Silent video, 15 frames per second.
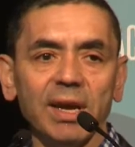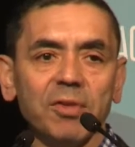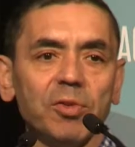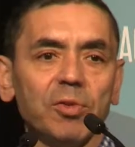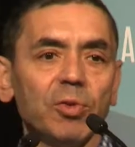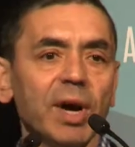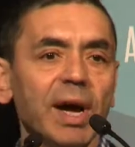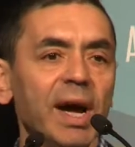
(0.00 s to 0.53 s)

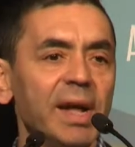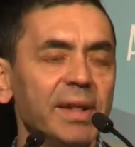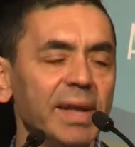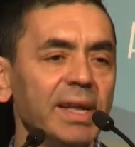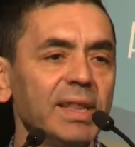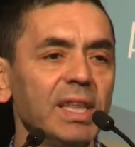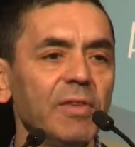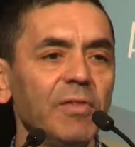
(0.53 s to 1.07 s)
to
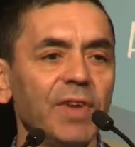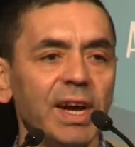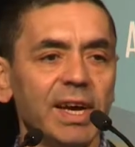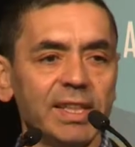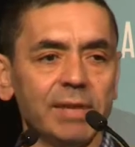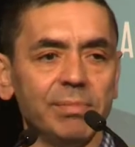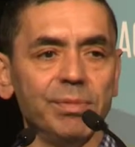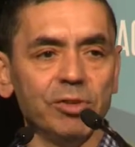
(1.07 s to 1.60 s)
identify
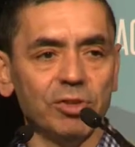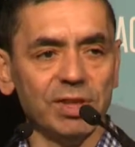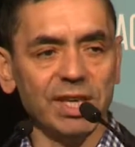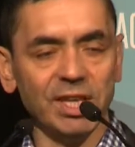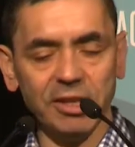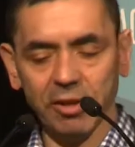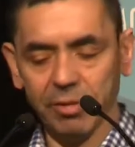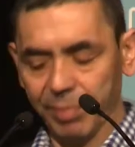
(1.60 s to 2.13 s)
the
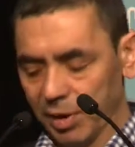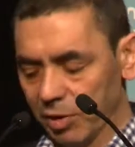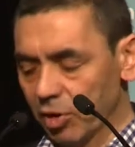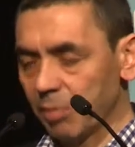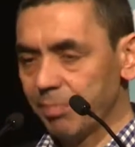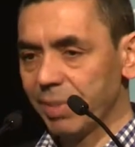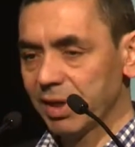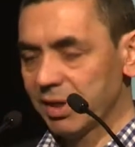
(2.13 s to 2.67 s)
mutations by
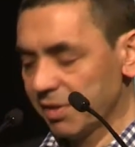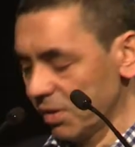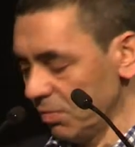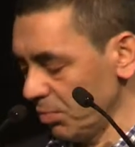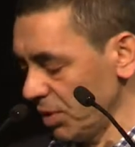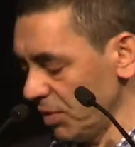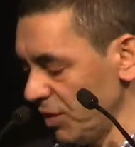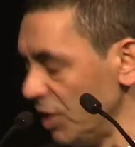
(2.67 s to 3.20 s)
comparison
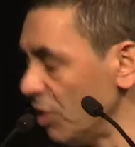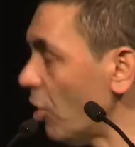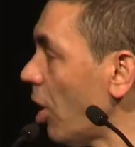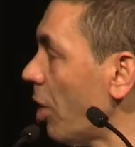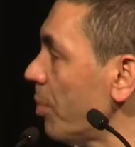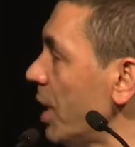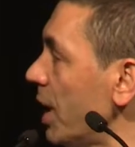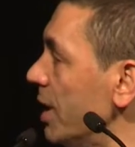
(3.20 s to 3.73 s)
between
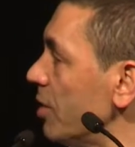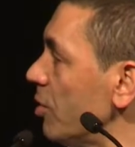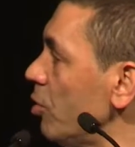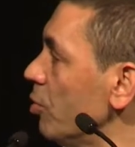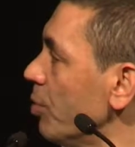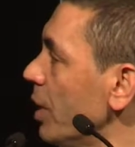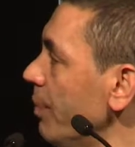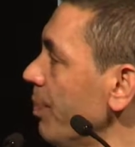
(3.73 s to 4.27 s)
normal and
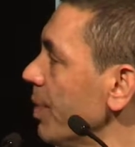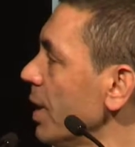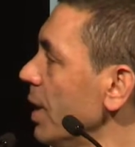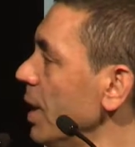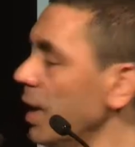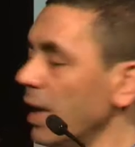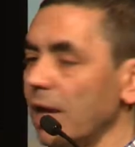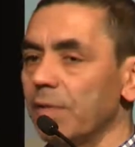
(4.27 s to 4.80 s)
tumor.
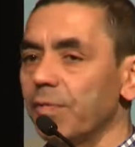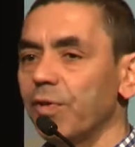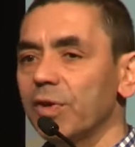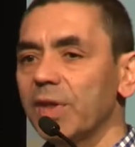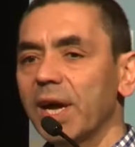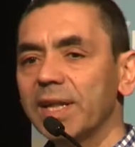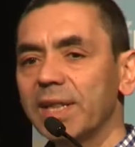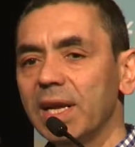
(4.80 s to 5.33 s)
And for
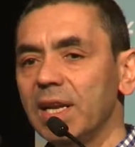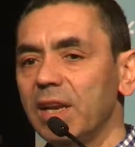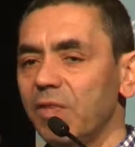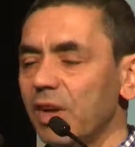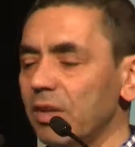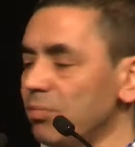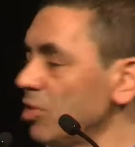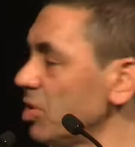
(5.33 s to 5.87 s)
the
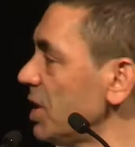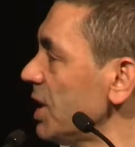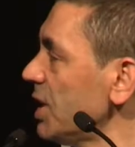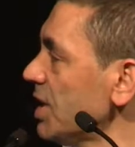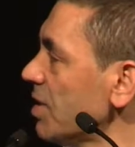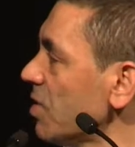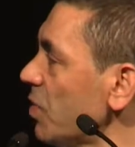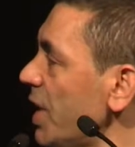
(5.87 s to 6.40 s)
identified
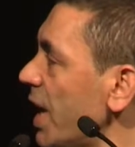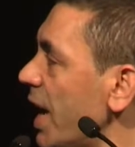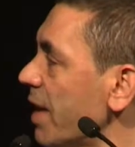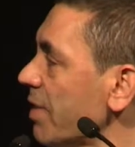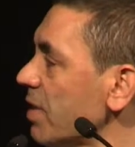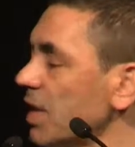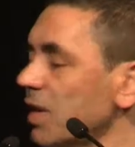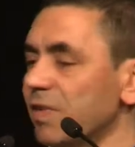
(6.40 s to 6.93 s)
mutations, we
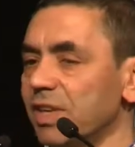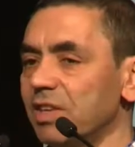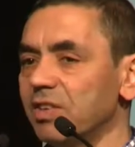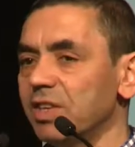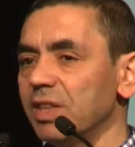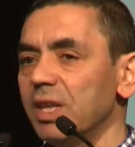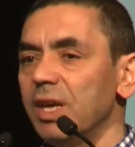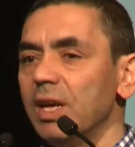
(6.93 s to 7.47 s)
ask the
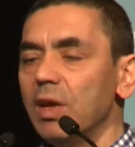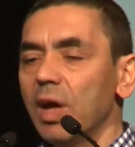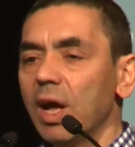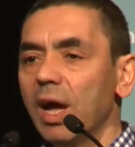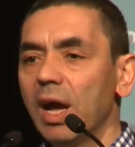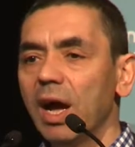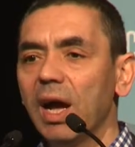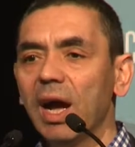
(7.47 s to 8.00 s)
question,
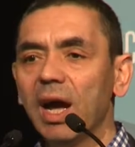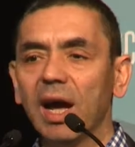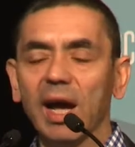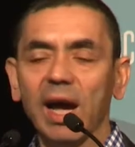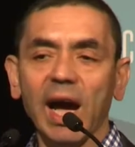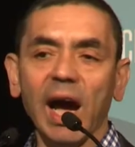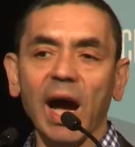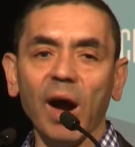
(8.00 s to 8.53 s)

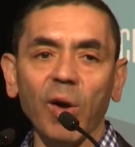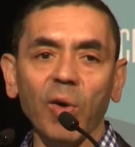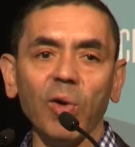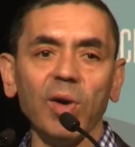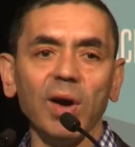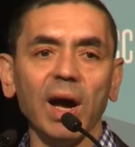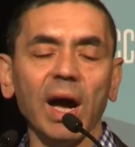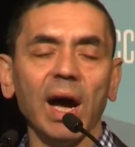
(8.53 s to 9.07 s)
how